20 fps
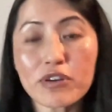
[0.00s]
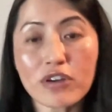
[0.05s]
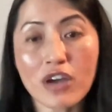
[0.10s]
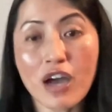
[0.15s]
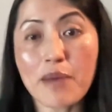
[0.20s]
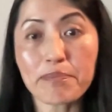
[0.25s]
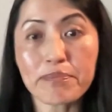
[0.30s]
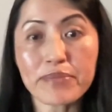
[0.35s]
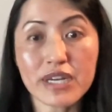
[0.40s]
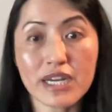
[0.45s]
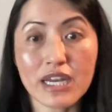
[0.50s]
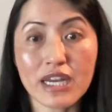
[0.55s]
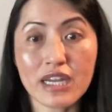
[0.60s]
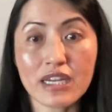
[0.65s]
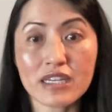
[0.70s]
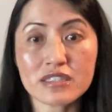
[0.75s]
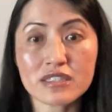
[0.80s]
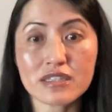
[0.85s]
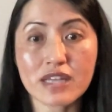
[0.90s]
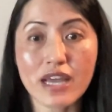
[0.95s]
couple of
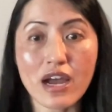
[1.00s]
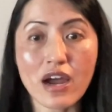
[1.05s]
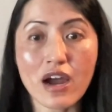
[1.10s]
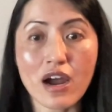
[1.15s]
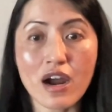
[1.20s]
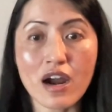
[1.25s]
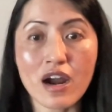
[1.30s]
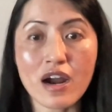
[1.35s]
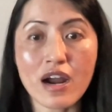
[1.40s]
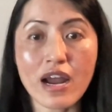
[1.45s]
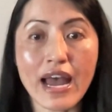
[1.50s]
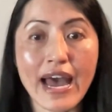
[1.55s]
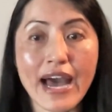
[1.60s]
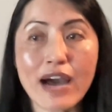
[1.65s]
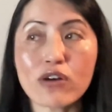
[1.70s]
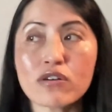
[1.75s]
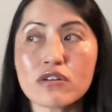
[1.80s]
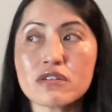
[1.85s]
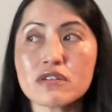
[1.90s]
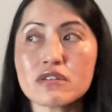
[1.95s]
companies that are
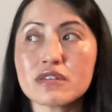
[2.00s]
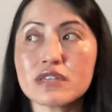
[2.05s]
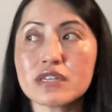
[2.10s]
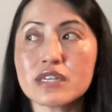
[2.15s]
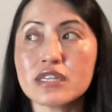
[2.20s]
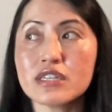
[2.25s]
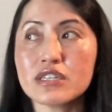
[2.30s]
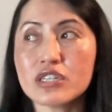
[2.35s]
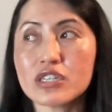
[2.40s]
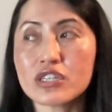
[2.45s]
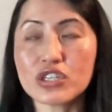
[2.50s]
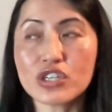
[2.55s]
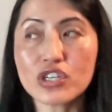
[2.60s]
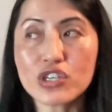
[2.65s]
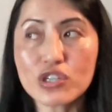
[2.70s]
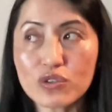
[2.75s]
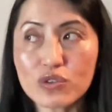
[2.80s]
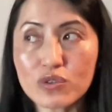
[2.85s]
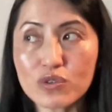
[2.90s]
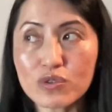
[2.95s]
out in the
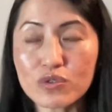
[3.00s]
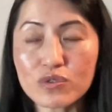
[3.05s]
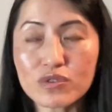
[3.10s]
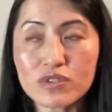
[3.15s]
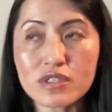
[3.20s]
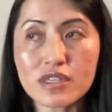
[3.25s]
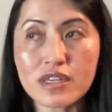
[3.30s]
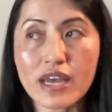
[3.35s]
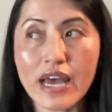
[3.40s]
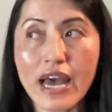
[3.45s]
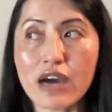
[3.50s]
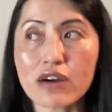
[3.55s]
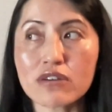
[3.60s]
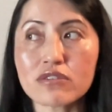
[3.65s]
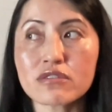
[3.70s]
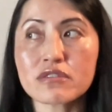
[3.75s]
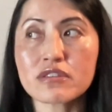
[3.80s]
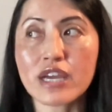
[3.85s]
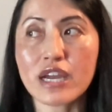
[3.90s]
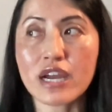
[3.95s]
news,
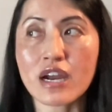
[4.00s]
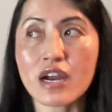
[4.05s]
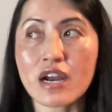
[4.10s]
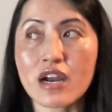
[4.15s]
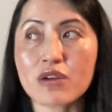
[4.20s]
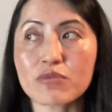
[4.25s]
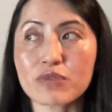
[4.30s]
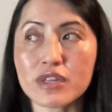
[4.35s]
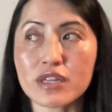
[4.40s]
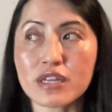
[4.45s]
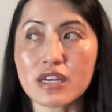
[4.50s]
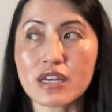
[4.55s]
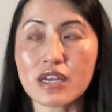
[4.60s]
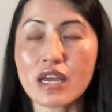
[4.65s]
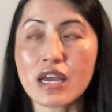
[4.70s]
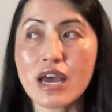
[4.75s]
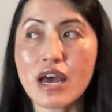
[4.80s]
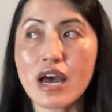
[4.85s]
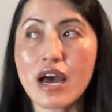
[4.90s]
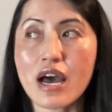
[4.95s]
out there
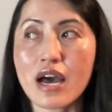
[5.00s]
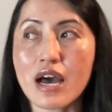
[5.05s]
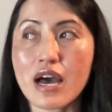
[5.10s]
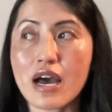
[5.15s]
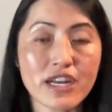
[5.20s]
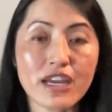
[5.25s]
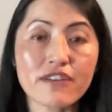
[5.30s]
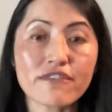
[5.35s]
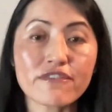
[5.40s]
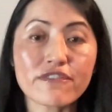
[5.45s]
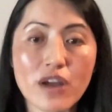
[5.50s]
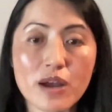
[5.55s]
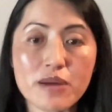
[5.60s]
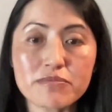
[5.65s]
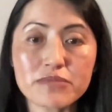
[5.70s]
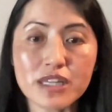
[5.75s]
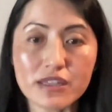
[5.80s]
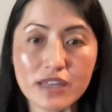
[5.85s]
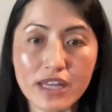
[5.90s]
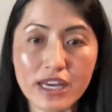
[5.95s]
really pivoting
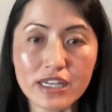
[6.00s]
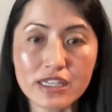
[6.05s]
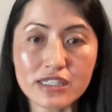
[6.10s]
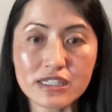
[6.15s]
from the